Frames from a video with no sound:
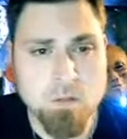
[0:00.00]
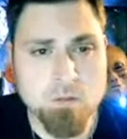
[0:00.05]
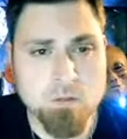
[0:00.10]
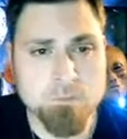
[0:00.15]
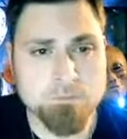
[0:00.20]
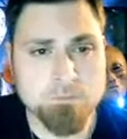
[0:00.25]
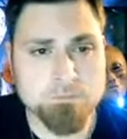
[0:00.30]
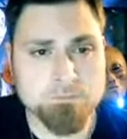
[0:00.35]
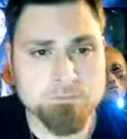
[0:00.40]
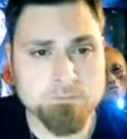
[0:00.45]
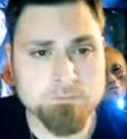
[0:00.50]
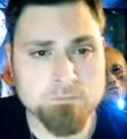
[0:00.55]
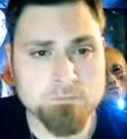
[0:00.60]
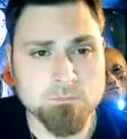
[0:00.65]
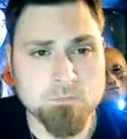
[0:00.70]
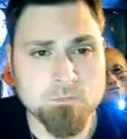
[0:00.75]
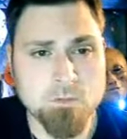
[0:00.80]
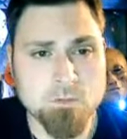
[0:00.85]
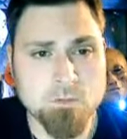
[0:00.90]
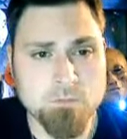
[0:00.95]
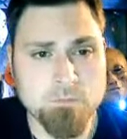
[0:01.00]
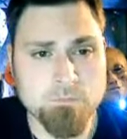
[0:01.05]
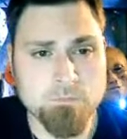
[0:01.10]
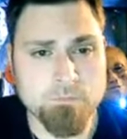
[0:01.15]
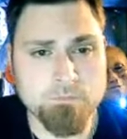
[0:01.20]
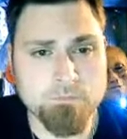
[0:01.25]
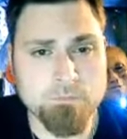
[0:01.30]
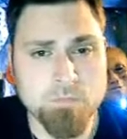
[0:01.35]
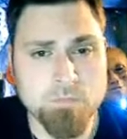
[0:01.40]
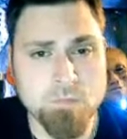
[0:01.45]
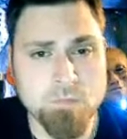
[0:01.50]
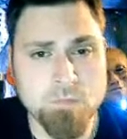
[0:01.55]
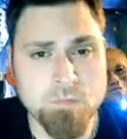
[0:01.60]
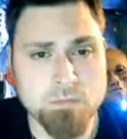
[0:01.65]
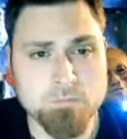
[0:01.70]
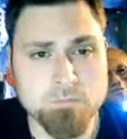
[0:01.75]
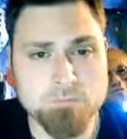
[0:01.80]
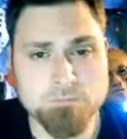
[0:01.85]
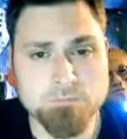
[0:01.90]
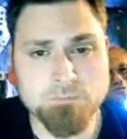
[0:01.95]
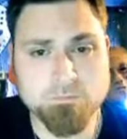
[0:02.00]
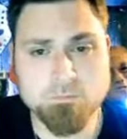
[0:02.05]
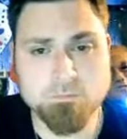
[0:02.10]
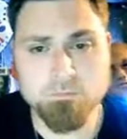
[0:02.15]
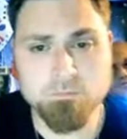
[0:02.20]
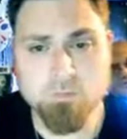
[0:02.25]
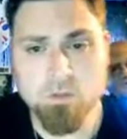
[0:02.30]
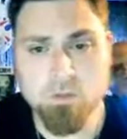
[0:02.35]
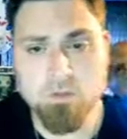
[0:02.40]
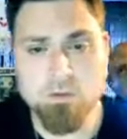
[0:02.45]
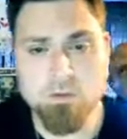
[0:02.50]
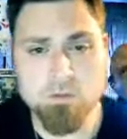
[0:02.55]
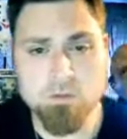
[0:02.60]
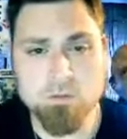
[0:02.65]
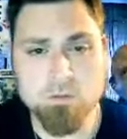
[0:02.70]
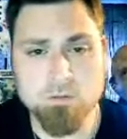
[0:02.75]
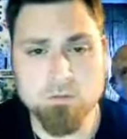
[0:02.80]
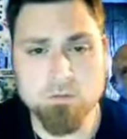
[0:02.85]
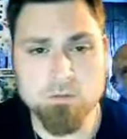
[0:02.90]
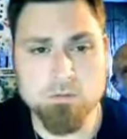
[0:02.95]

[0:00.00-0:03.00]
the paper. The effects are top tier,